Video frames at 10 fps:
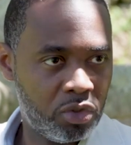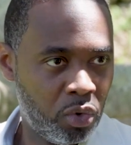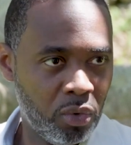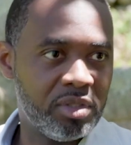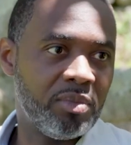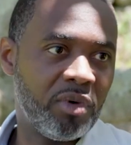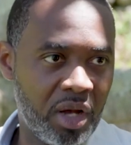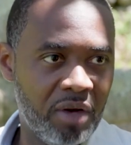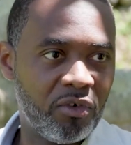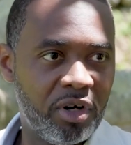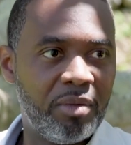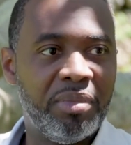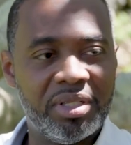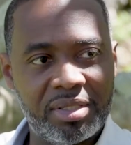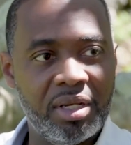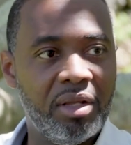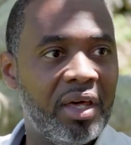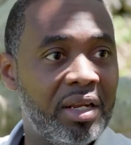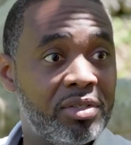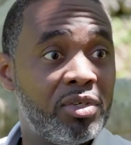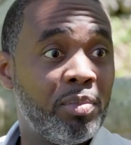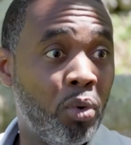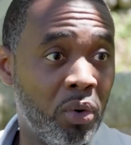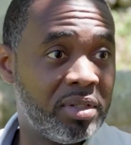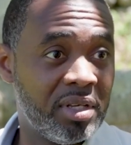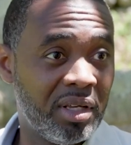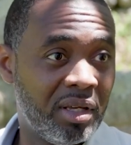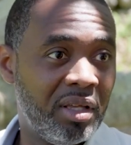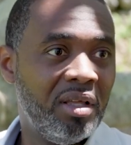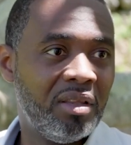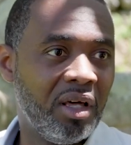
tourism recovery, but still that is supporting